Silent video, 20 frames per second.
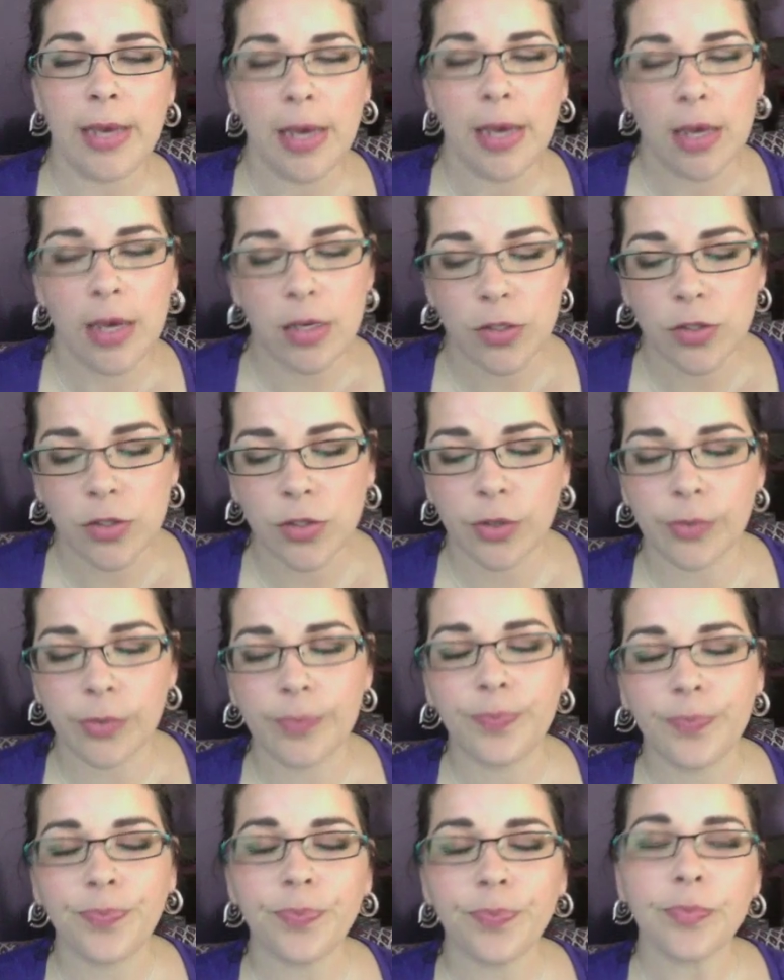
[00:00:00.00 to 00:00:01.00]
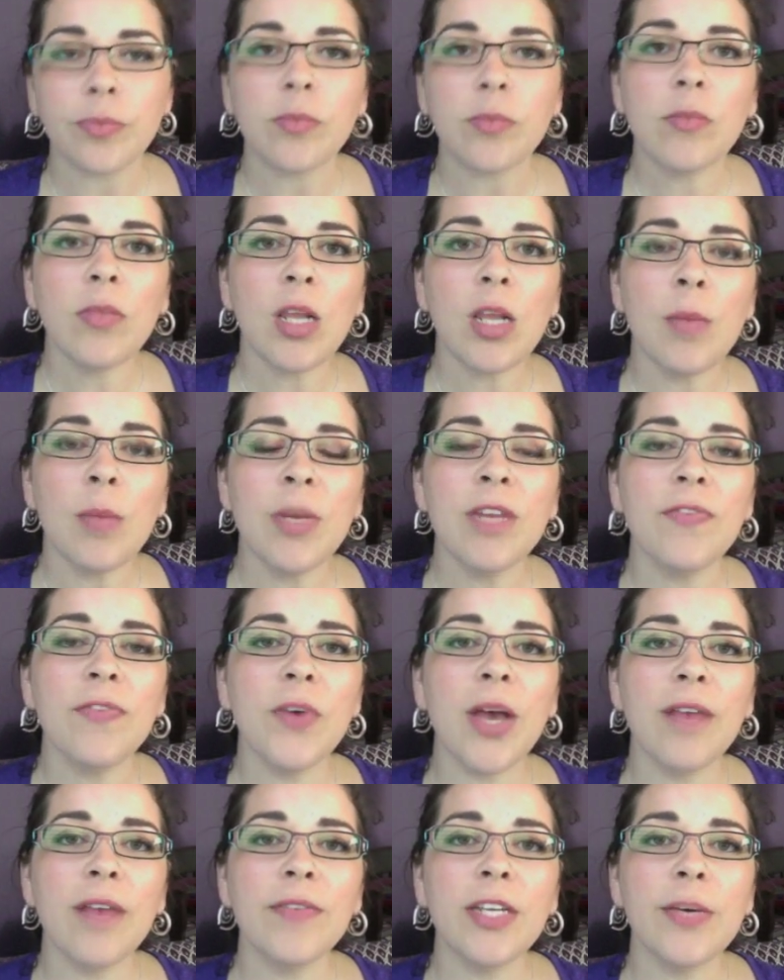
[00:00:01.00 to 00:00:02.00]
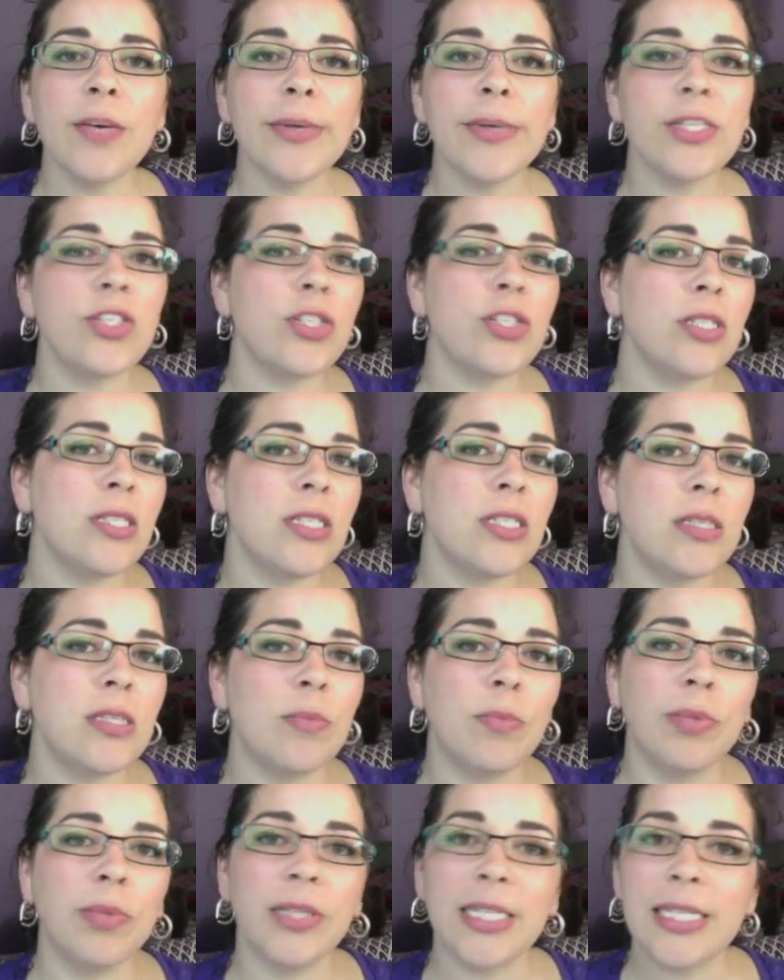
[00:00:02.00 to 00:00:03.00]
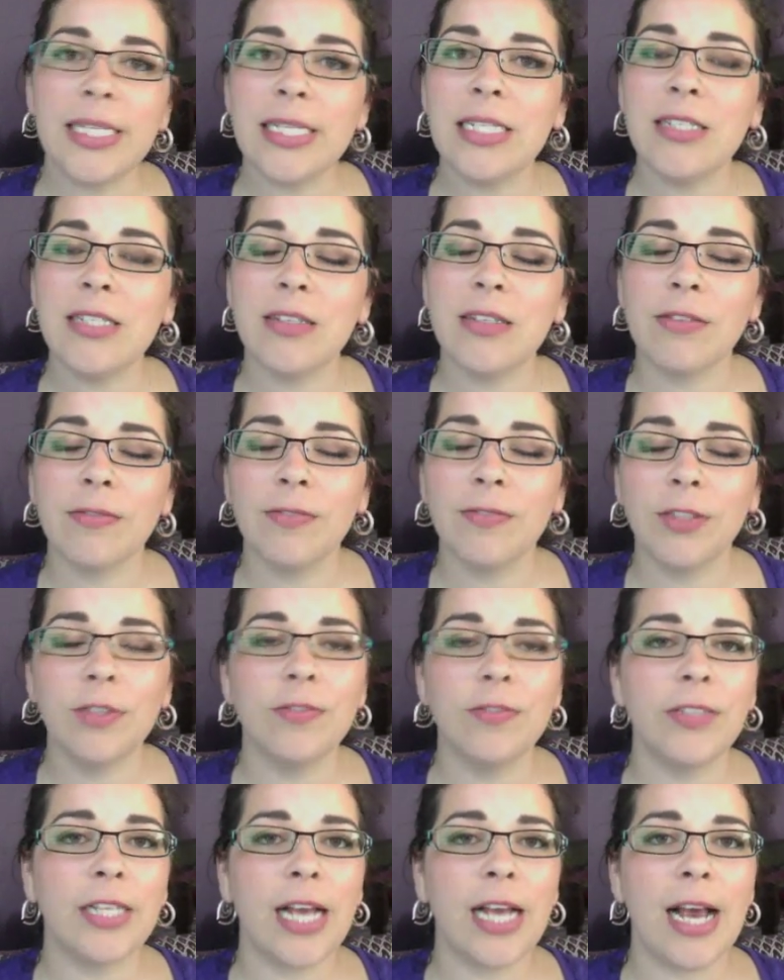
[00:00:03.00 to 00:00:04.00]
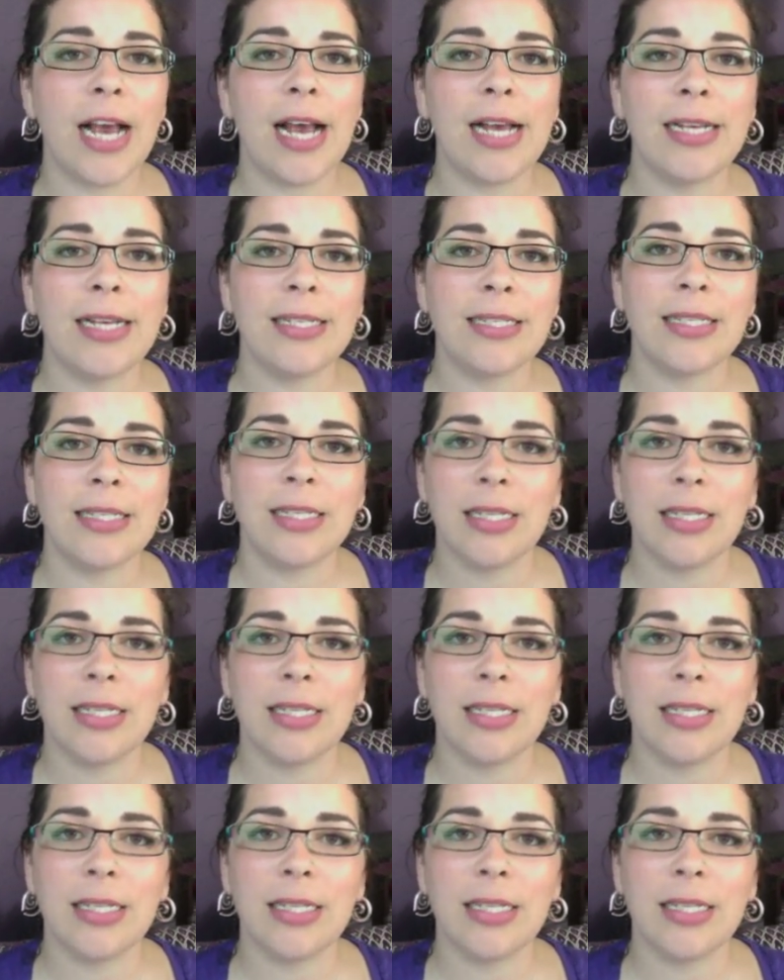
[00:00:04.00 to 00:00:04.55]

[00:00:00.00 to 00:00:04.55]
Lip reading: So, but if you have any questions, please feel free to ask.